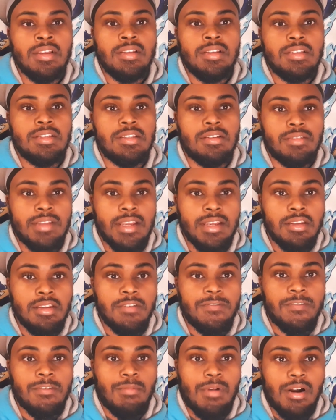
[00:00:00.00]
So thank
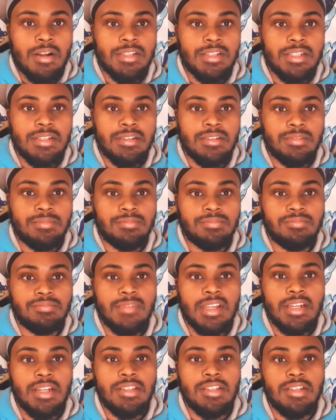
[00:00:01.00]
you for watching,
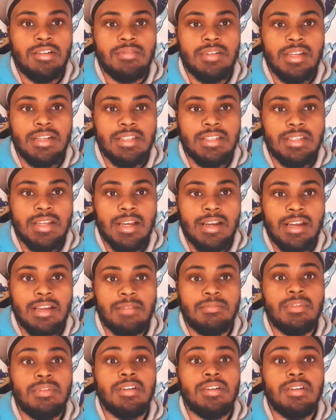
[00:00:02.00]
and until next time,